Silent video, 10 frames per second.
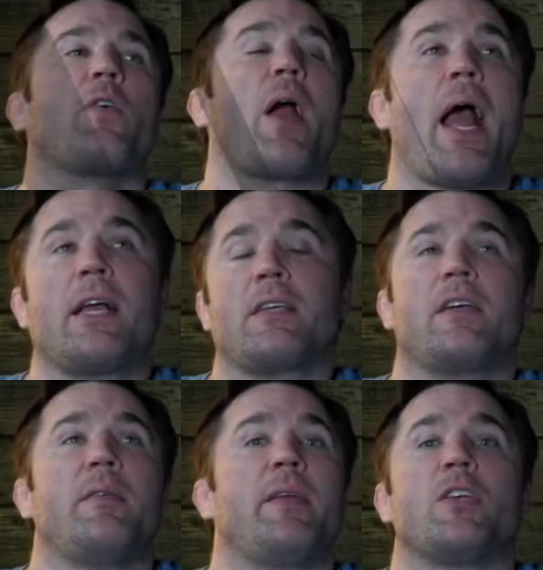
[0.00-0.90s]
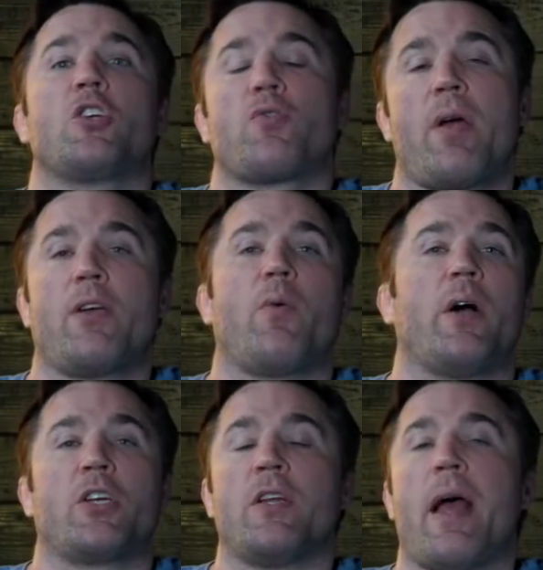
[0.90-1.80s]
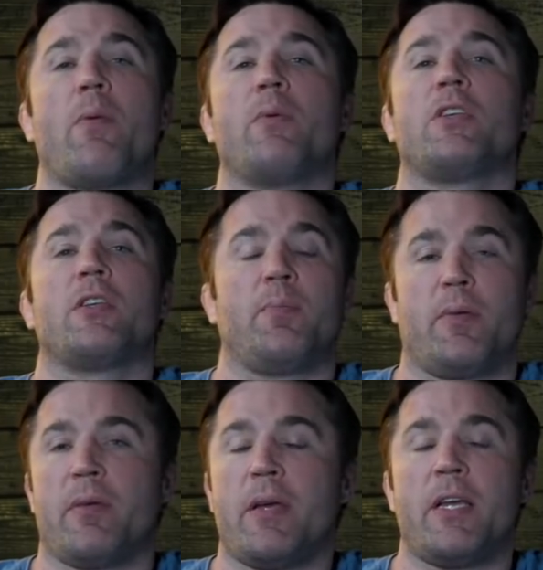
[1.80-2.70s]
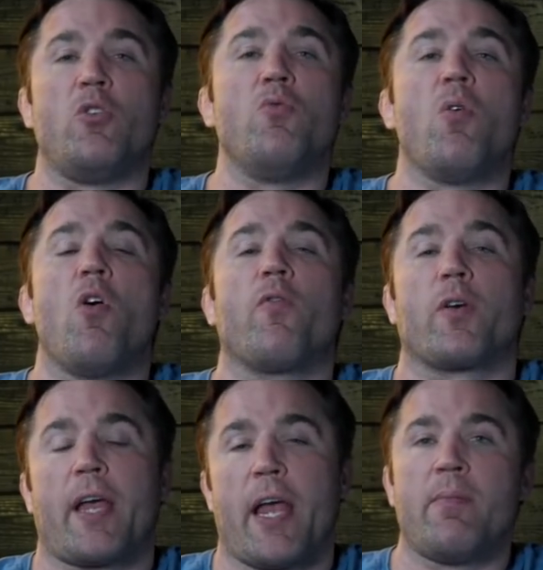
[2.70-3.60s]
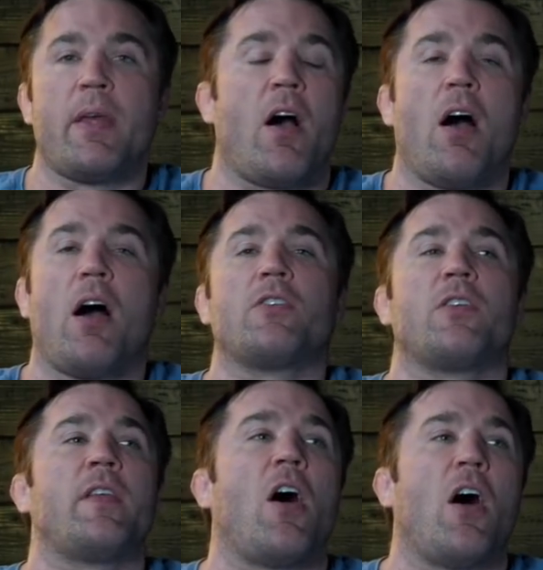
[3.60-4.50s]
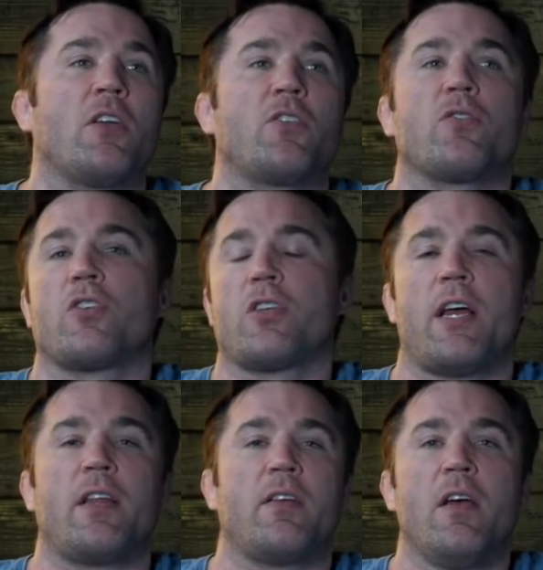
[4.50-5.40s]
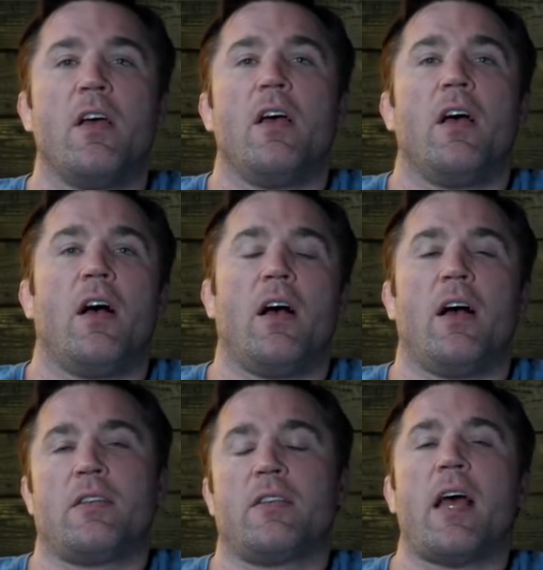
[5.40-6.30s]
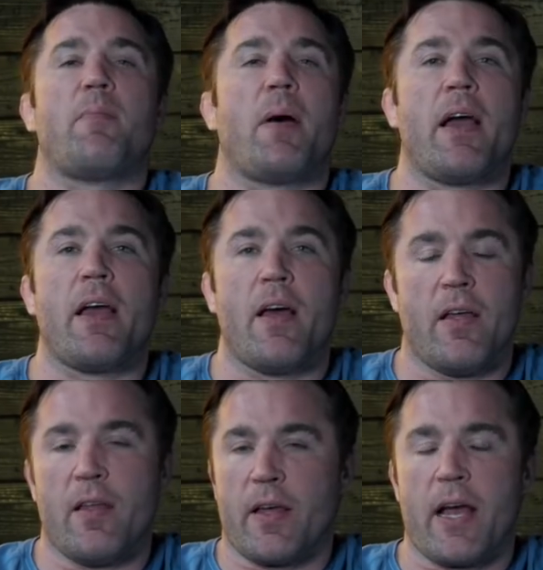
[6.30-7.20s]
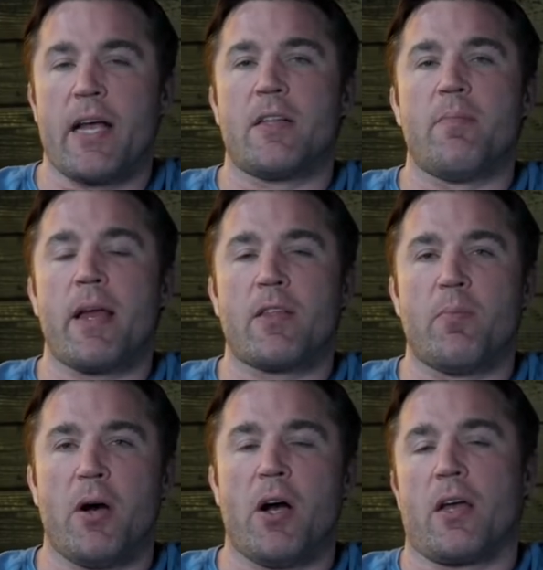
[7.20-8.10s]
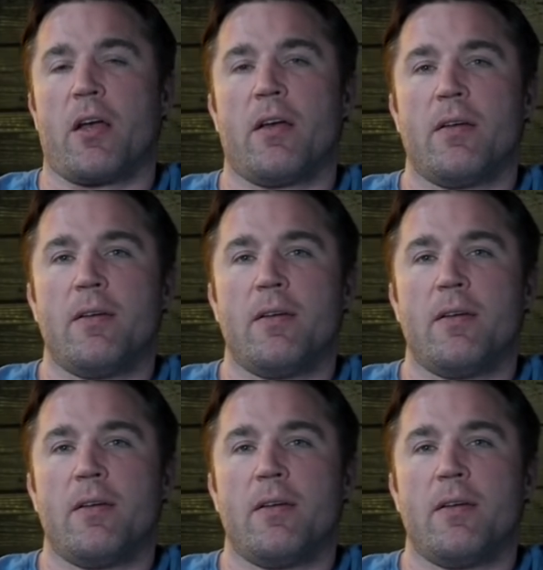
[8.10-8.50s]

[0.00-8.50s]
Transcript: if you're asking me the straight question, that would simply mean who overcame the odds, and the odds are set by the guys that make the book.